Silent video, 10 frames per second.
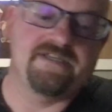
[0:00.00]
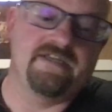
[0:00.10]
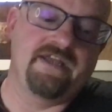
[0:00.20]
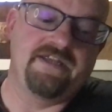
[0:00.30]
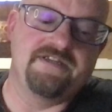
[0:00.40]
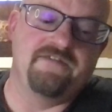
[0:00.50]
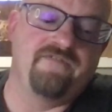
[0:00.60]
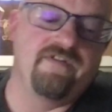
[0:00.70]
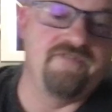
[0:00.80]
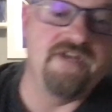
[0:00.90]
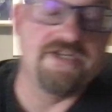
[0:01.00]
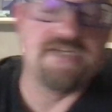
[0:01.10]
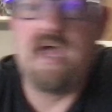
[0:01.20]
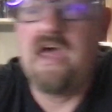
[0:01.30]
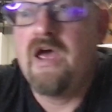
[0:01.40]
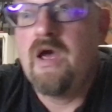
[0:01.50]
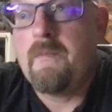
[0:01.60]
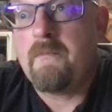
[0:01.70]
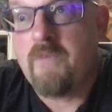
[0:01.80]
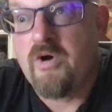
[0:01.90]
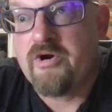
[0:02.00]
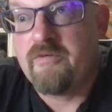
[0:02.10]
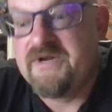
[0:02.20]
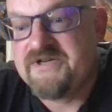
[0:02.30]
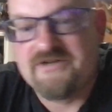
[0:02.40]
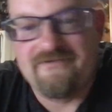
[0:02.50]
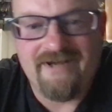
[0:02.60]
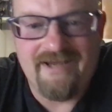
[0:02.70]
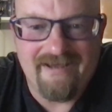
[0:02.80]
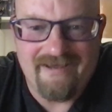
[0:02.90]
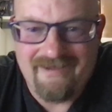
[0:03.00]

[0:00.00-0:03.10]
the 1950s. Murder mystery